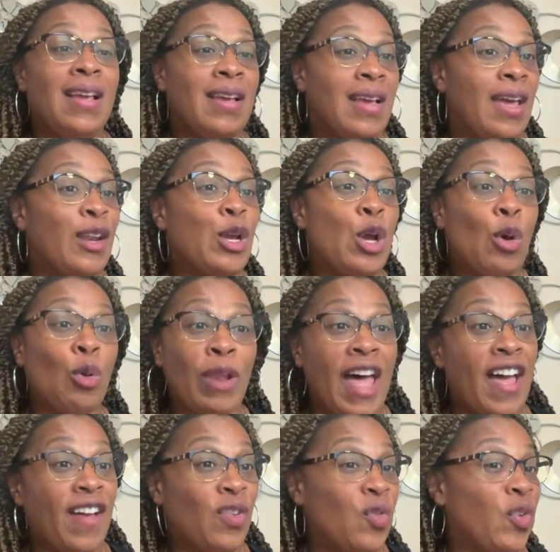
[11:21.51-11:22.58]
kind of go
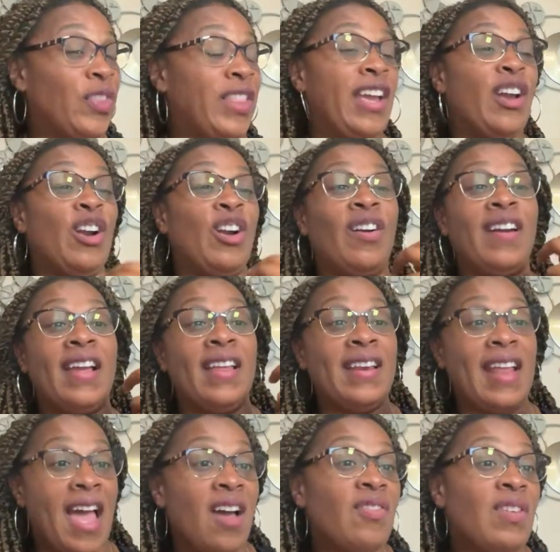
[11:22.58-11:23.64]
live over there and
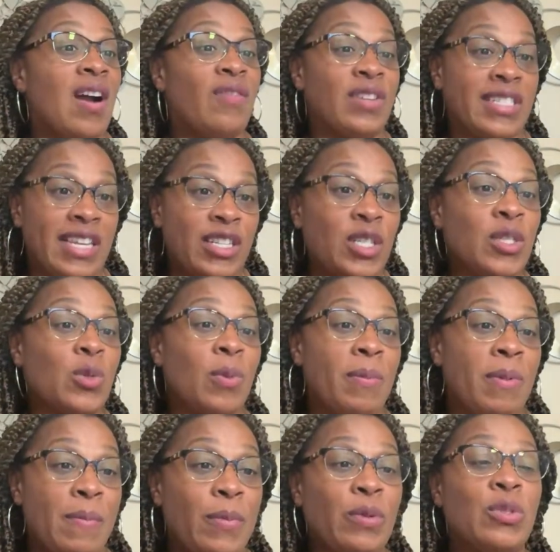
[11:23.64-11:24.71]
have conversations with
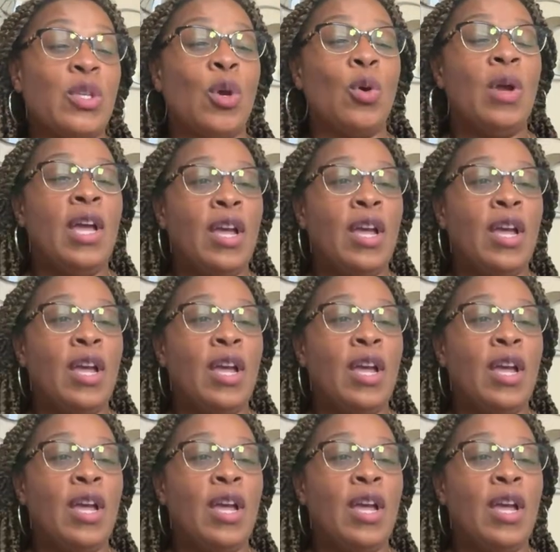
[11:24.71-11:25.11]
people. So